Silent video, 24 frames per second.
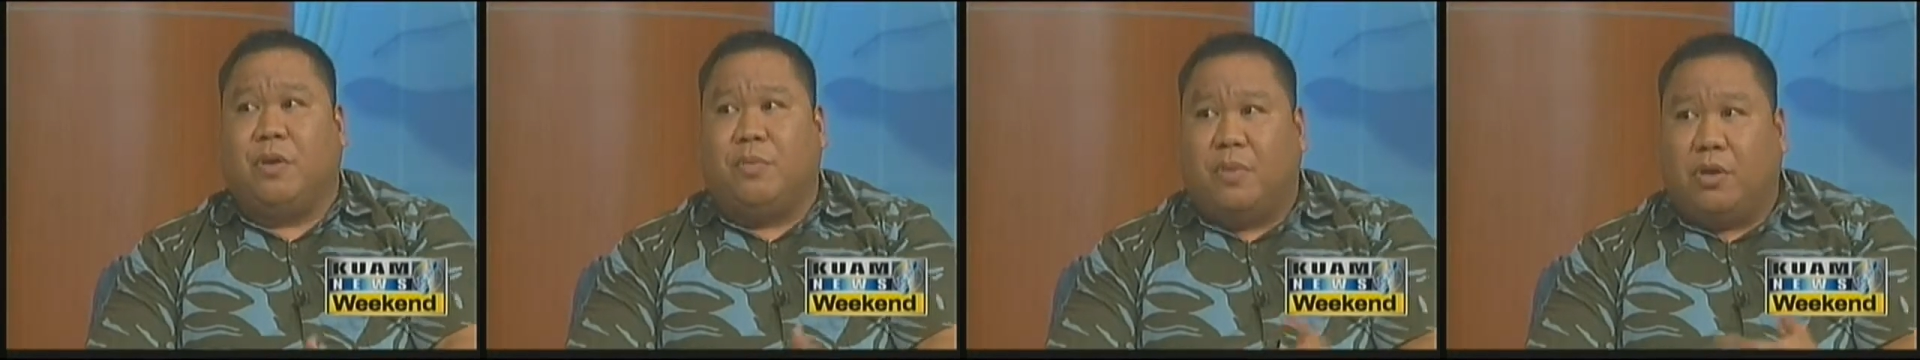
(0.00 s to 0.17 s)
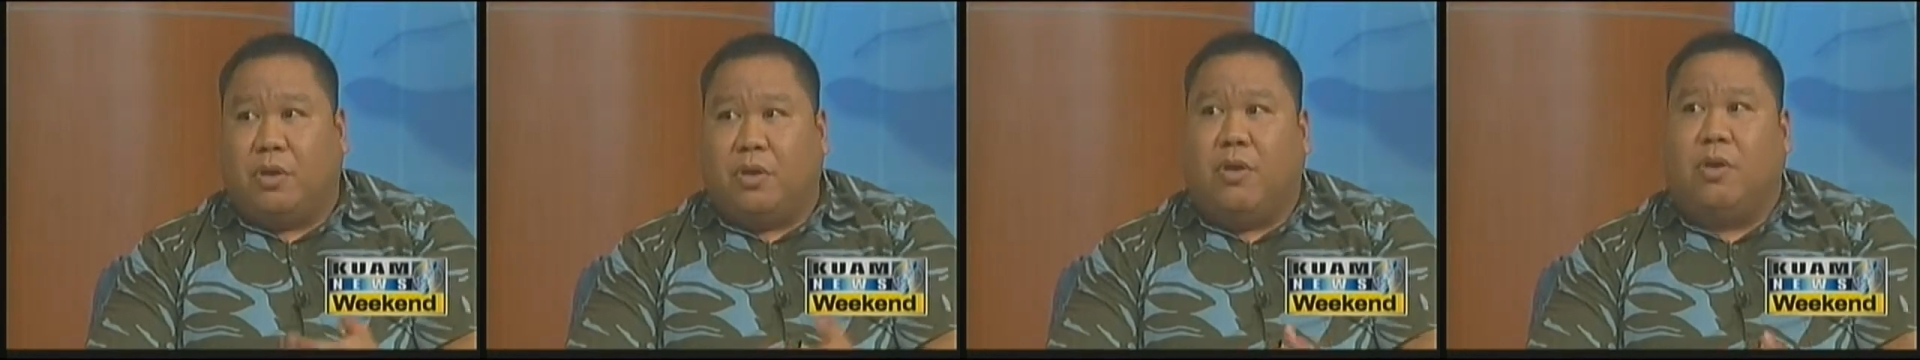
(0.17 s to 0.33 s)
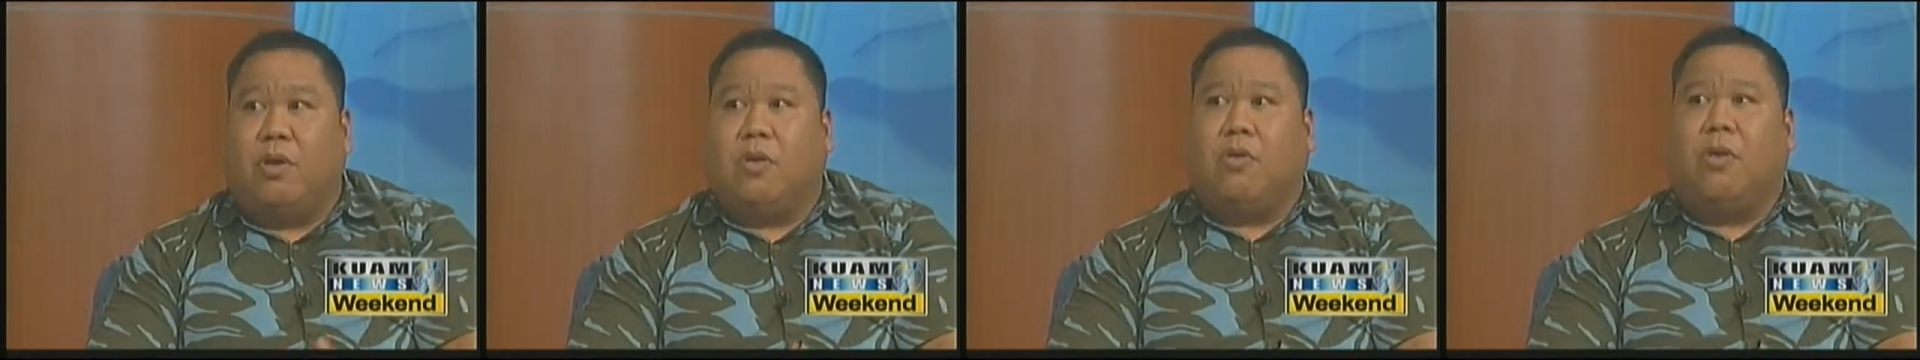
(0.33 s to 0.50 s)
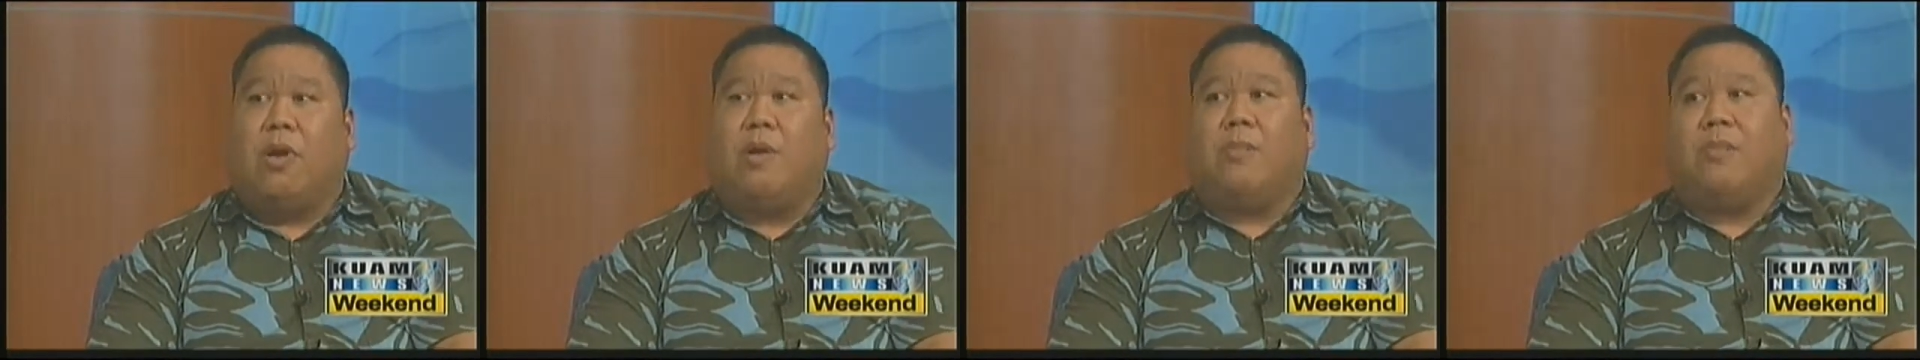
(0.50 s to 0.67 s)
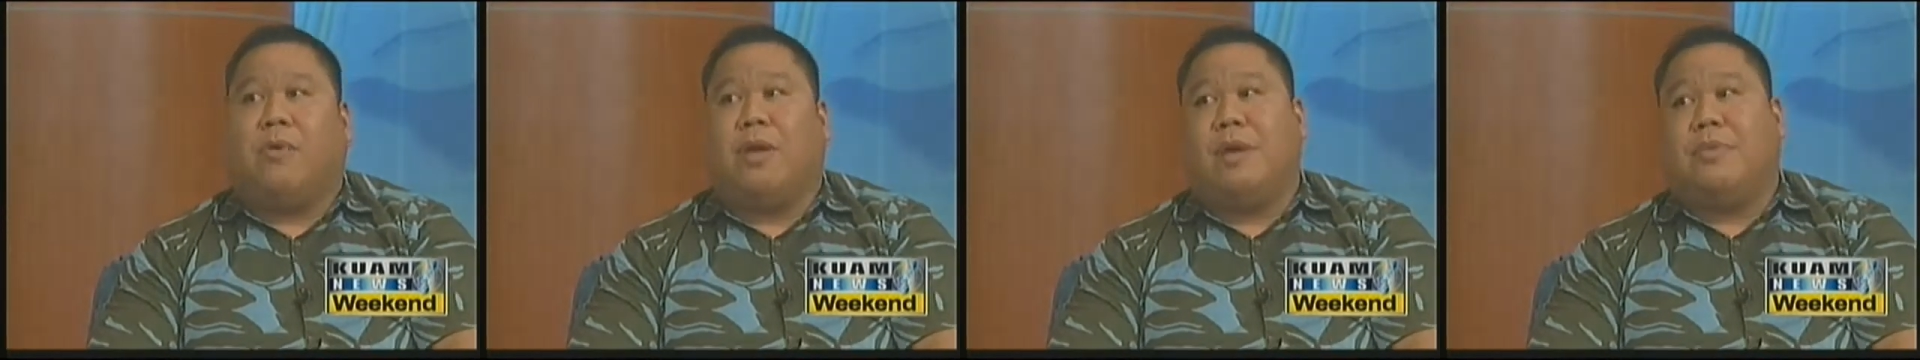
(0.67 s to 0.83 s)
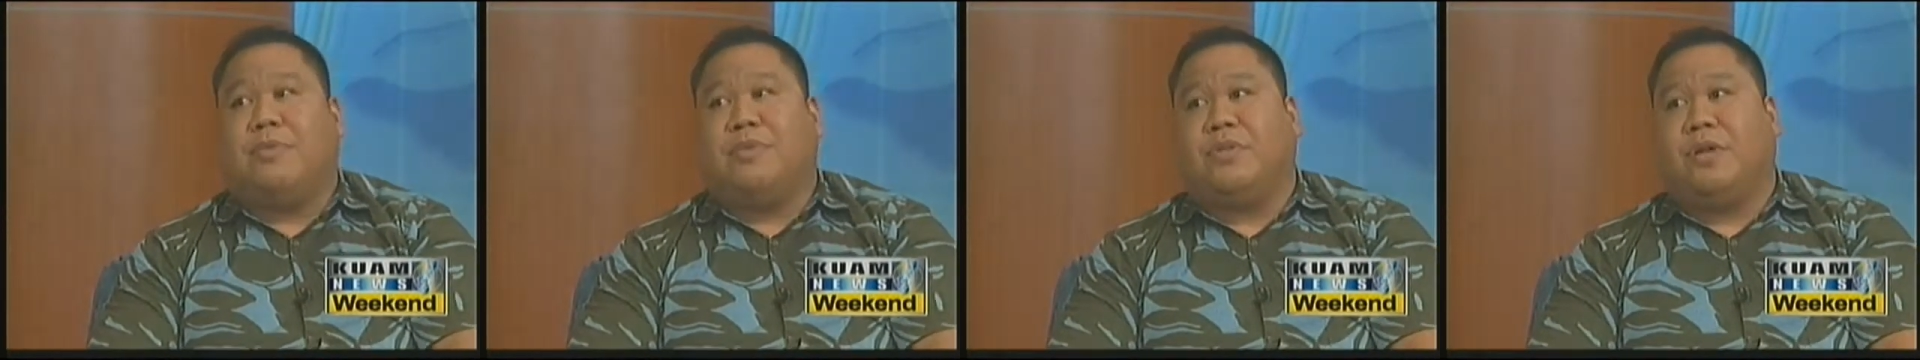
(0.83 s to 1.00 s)
call Guam
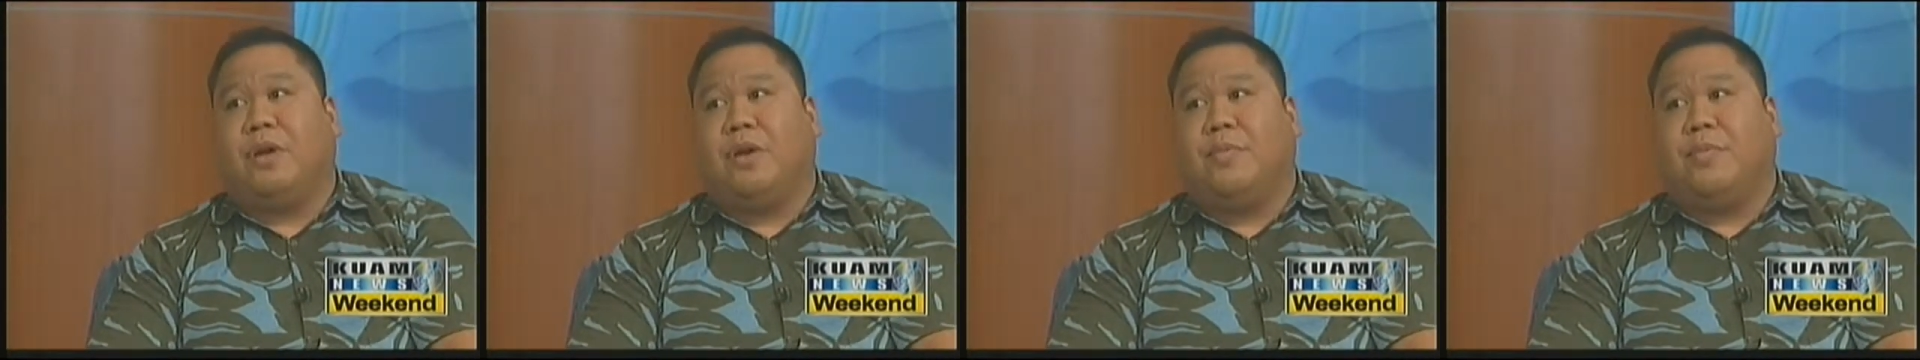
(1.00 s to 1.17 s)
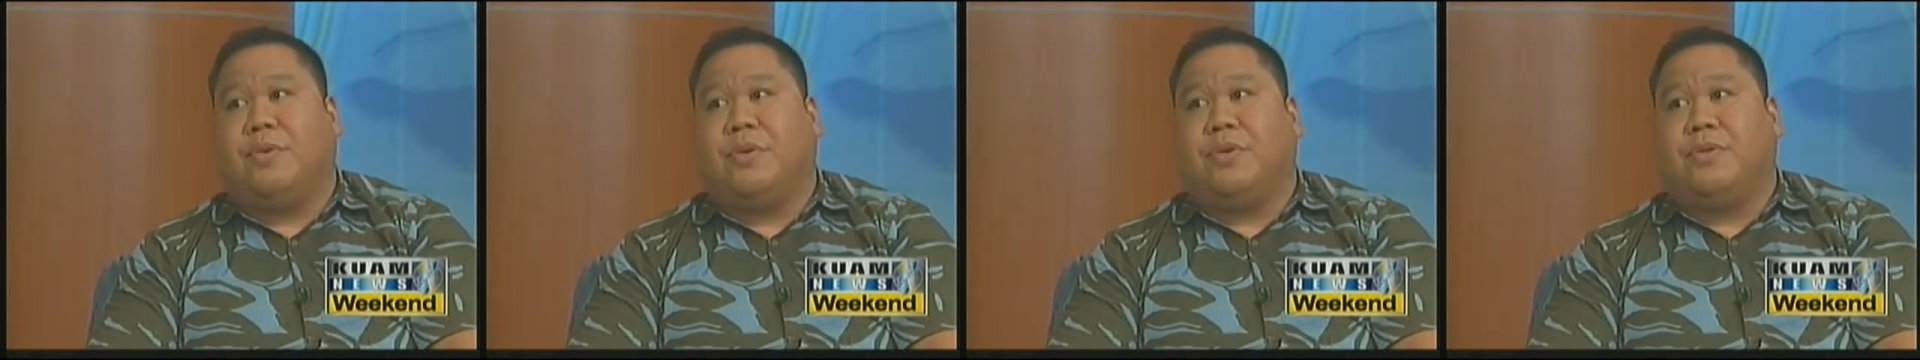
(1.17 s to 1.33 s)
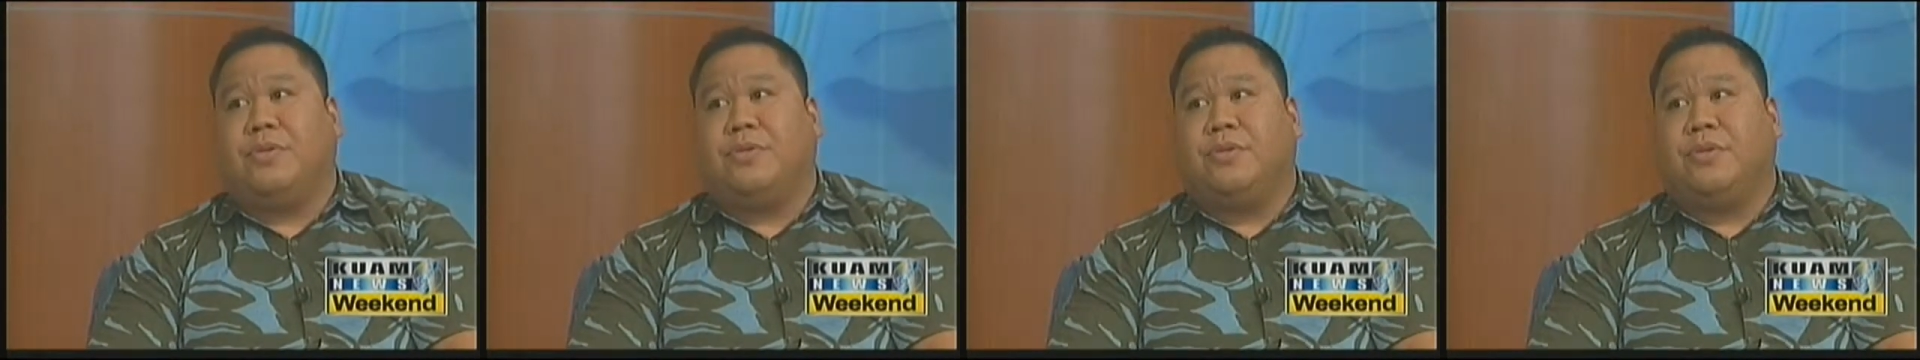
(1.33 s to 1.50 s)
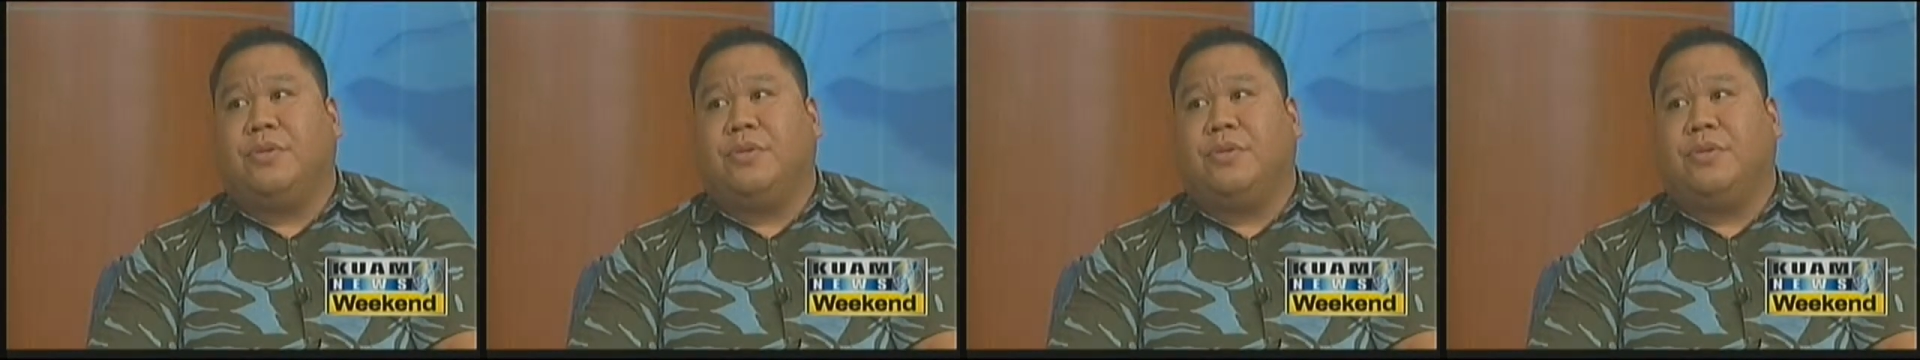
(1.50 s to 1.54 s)
Crimestoppers.